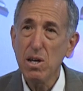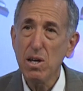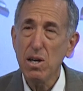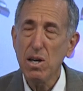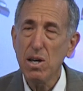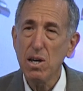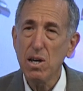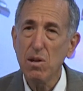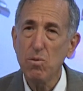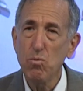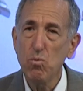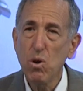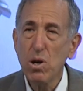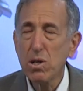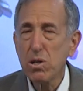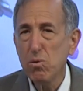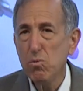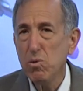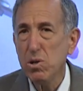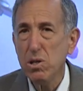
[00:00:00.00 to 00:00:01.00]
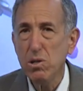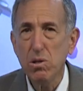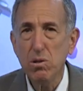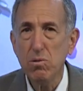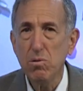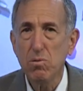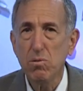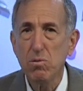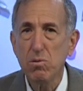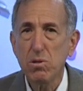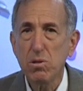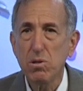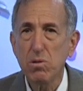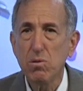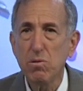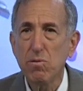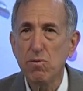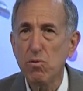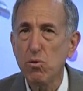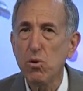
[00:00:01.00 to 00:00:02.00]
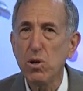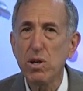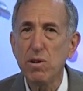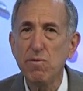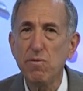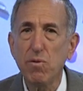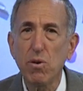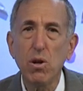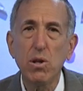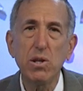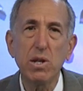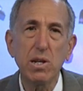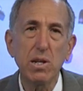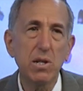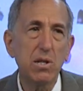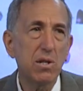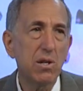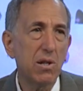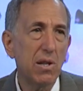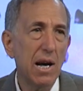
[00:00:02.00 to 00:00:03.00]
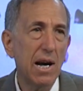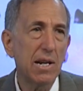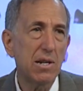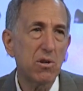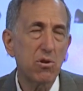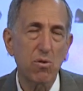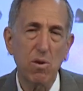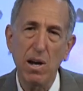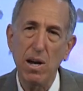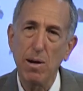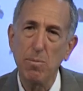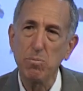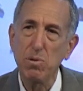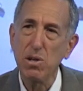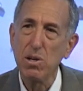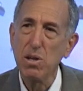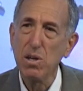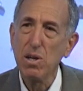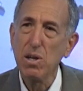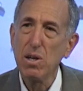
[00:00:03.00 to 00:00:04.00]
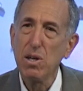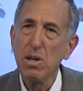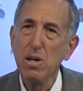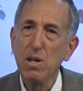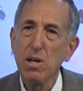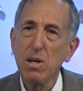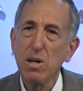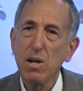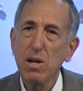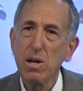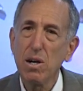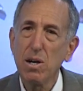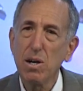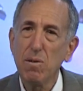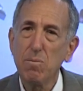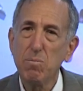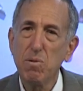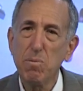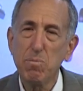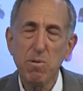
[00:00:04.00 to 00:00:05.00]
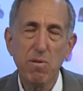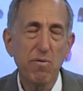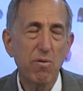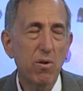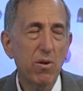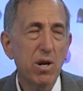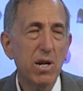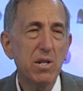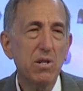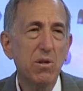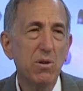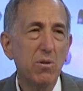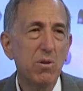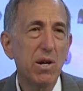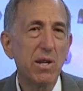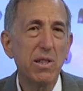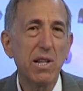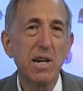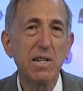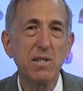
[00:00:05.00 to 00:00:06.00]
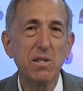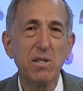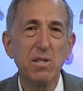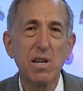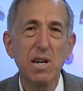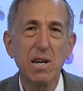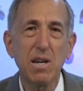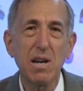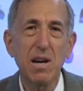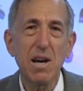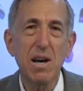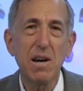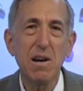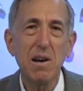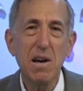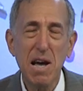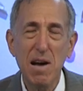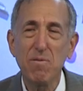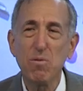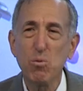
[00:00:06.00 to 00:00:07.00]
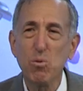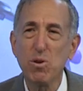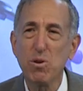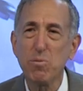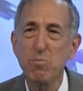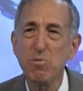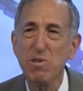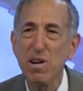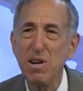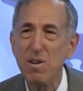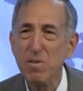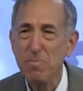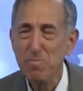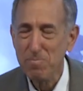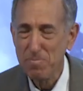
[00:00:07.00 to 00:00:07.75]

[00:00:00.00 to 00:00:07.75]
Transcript: and what can we do to avoid falling into that trap. But before I do, I'd like to have a word of prayer.